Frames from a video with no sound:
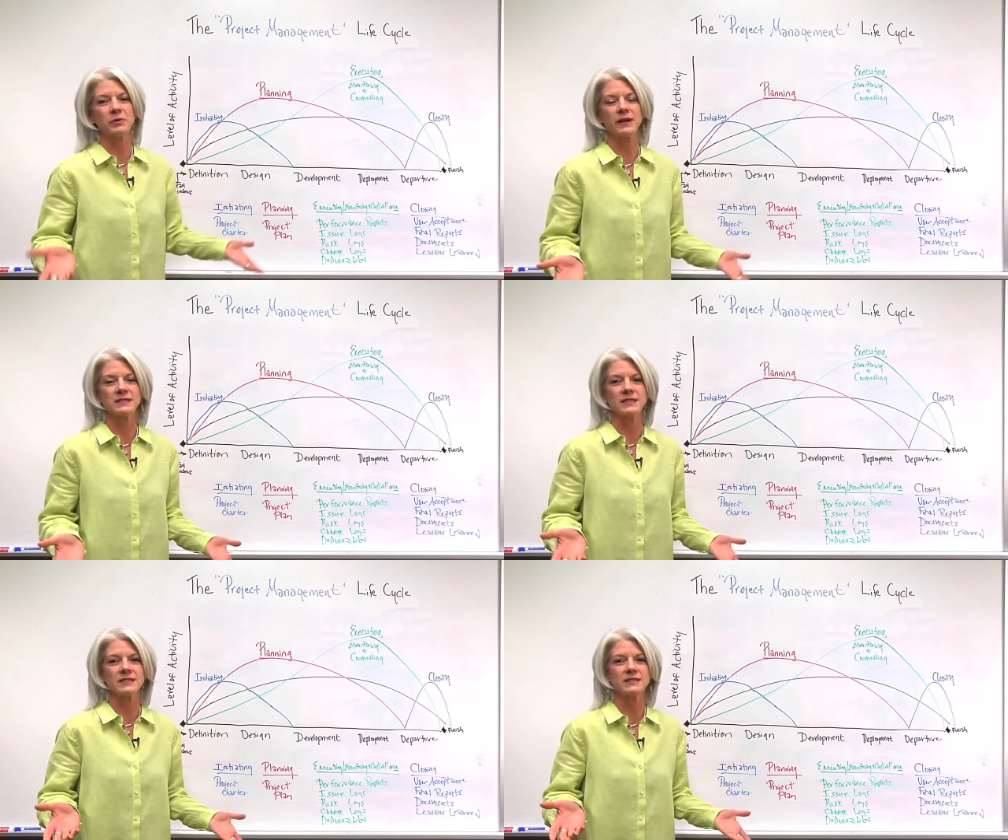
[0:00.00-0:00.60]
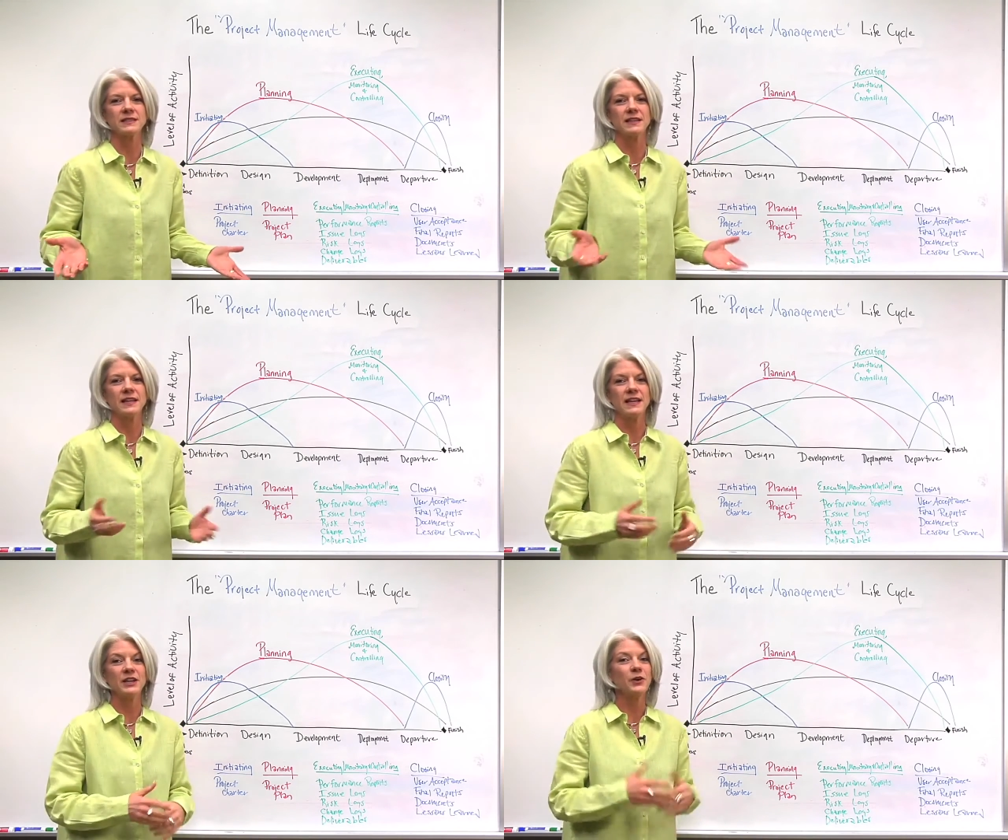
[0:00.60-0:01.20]
process
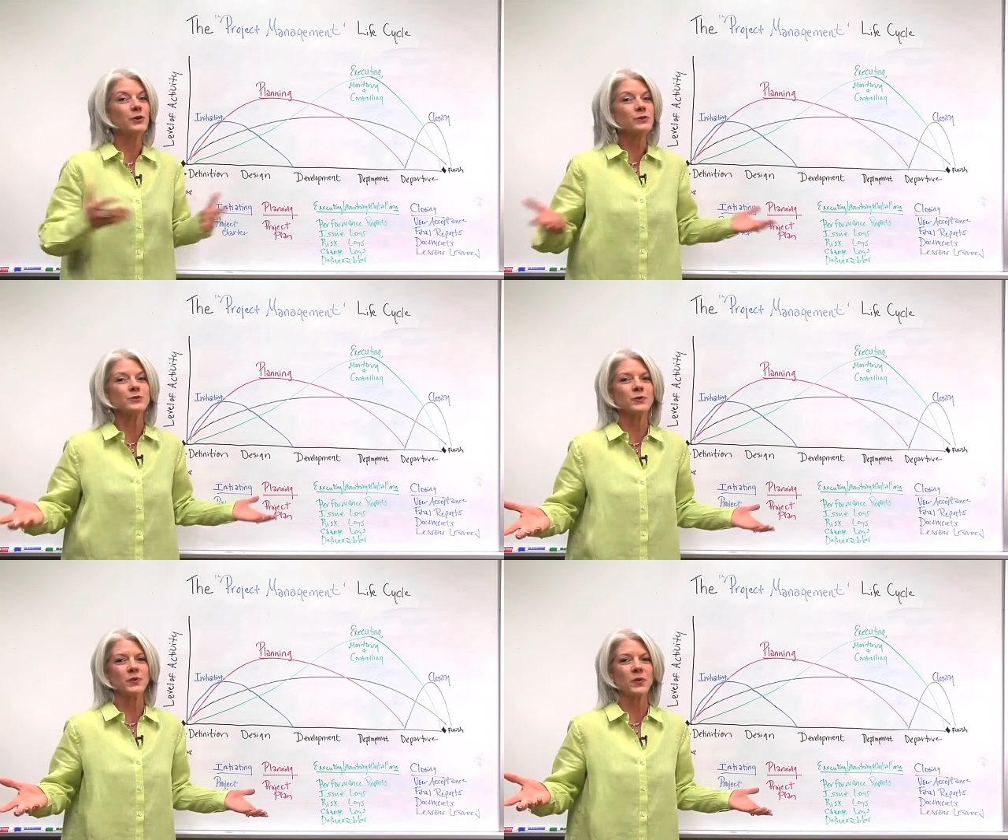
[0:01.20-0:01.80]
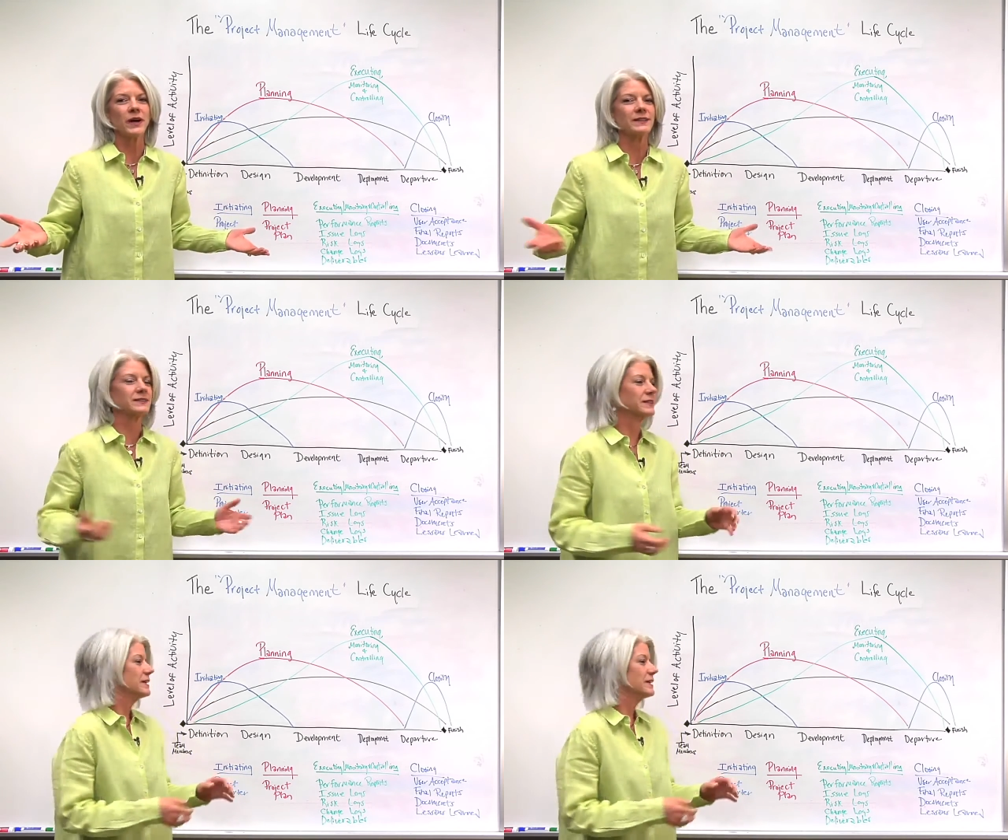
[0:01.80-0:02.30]
and who's doing what.